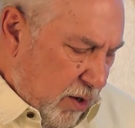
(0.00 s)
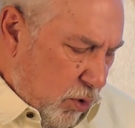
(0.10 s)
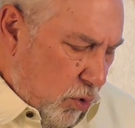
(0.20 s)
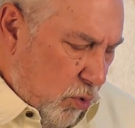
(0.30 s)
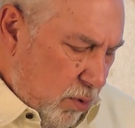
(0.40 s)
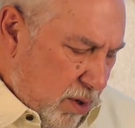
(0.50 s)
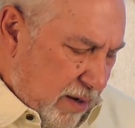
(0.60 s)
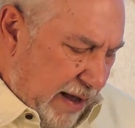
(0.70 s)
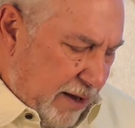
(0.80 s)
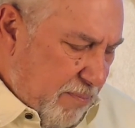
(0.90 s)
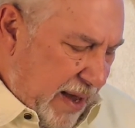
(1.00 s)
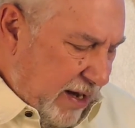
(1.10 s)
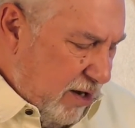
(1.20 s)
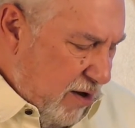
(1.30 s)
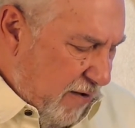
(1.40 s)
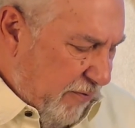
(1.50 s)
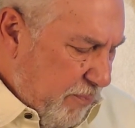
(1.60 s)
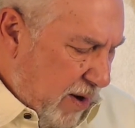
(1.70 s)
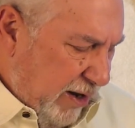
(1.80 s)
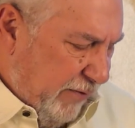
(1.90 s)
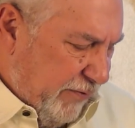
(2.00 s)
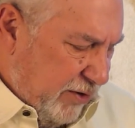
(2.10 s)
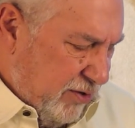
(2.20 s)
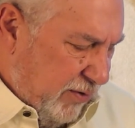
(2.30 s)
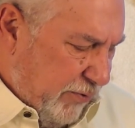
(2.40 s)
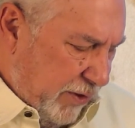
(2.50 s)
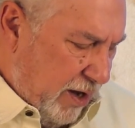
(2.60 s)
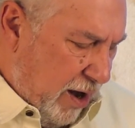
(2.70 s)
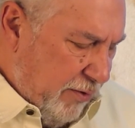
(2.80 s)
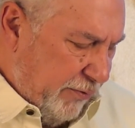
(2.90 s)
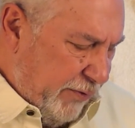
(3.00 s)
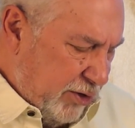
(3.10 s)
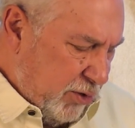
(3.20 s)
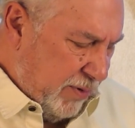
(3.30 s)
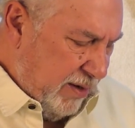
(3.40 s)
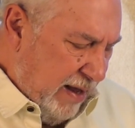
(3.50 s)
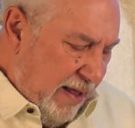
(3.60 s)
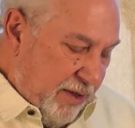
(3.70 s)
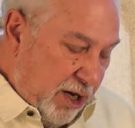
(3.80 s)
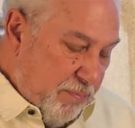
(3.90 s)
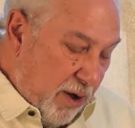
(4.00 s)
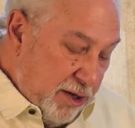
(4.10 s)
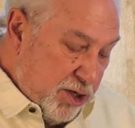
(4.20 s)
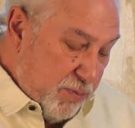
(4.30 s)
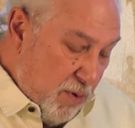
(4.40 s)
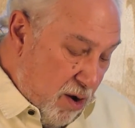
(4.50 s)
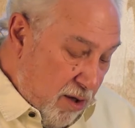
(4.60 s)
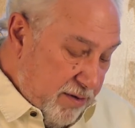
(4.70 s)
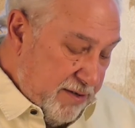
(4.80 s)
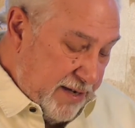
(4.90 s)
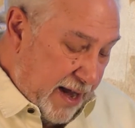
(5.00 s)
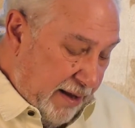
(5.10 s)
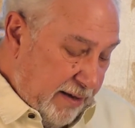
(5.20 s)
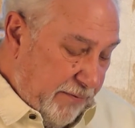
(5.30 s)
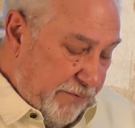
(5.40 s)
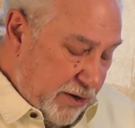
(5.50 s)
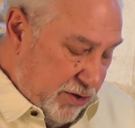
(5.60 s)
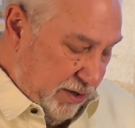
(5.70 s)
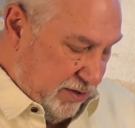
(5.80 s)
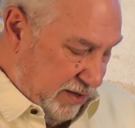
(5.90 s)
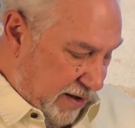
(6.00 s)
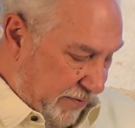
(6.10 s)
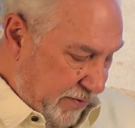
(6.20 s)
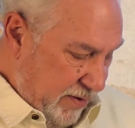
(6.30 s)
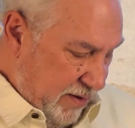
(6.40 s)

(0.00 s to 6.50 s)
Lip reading: who had made enough money fishing for the other fishermen that he bought a small sailing fishing skiff.